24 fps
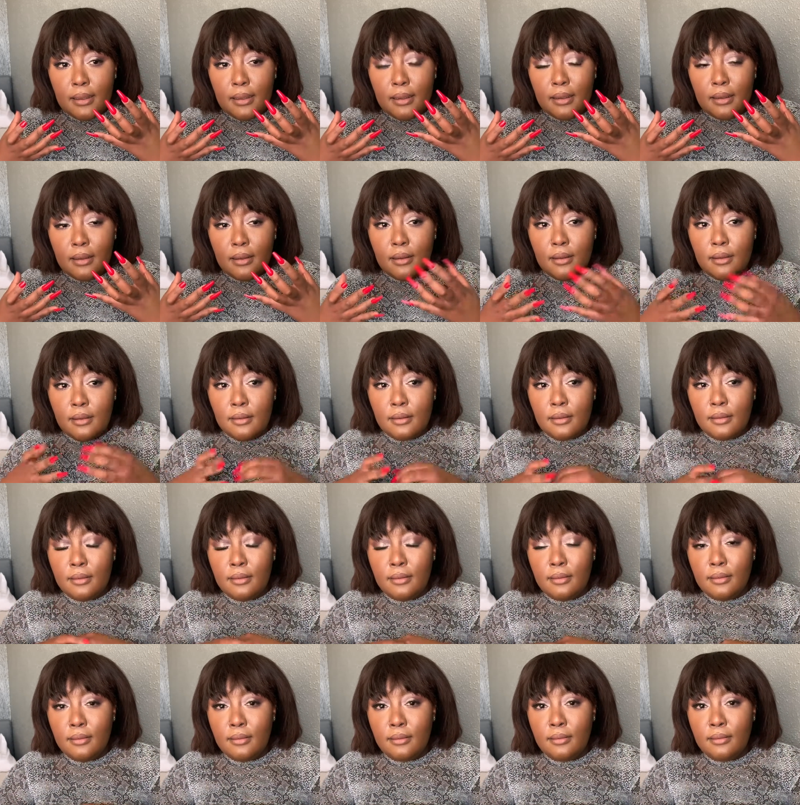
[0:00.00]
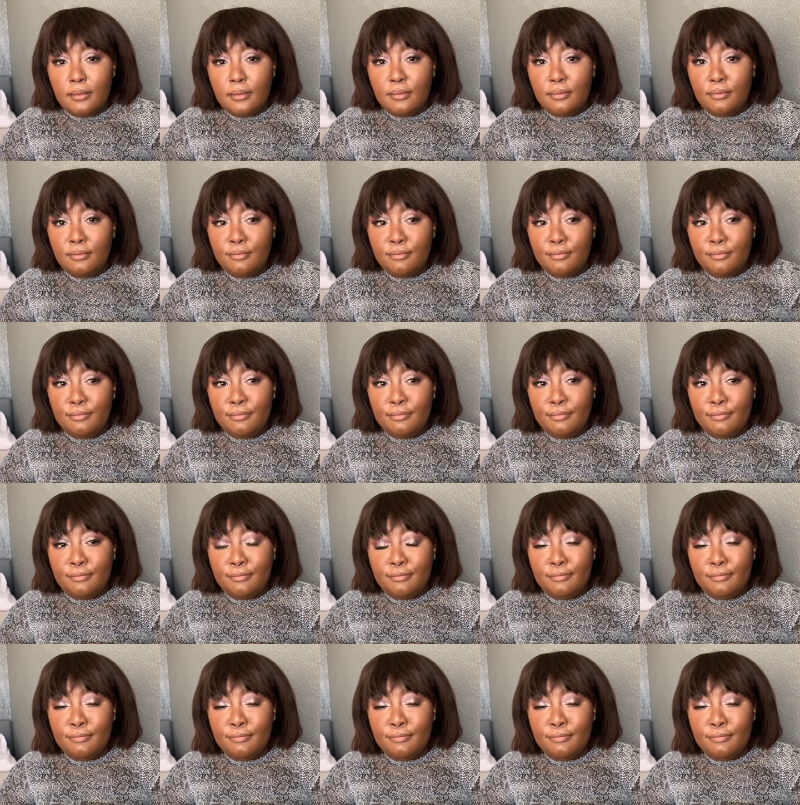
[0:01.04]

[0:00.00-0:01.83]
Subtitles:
(silence)